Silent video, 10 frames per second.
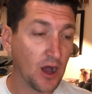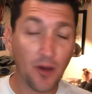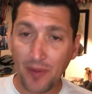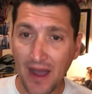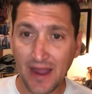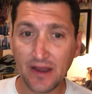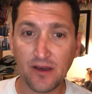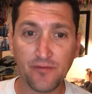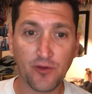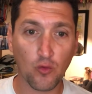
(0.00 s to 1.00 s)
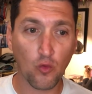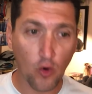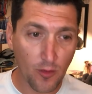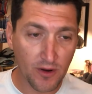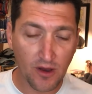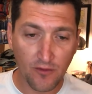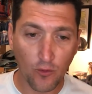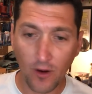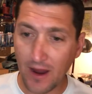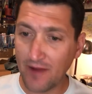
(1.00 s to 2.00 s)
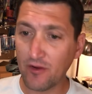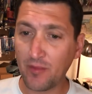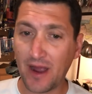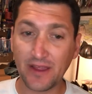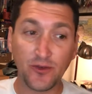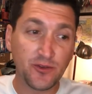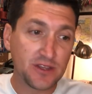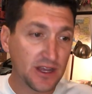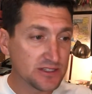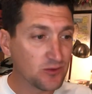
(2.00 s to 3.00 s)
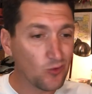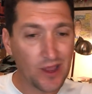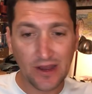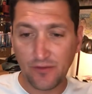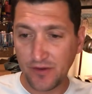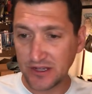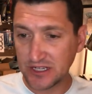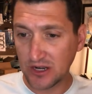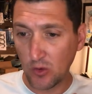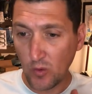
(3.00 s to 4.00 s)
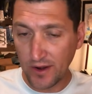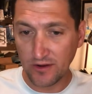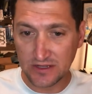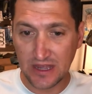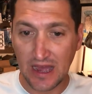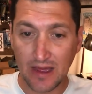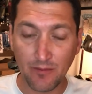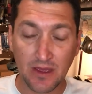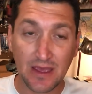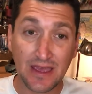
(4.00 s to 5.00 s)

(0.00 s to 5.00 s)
up high enough, they're warm enough where everybody who doesn't wade fish in the winter time